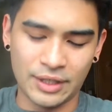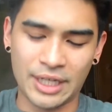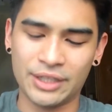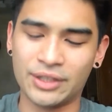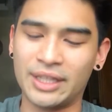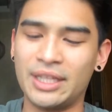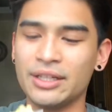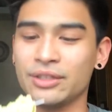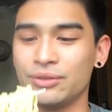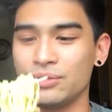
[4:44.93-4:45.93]
Alright,
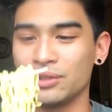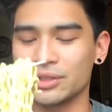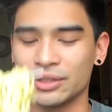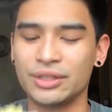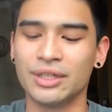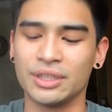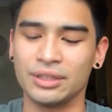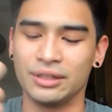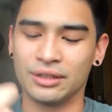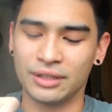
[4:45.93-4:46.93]
so I think our noodles are
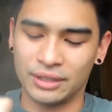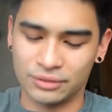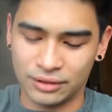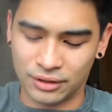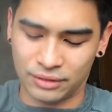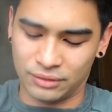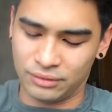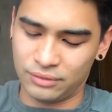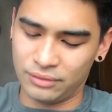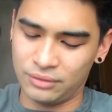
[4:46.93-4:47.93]
done. I don't know.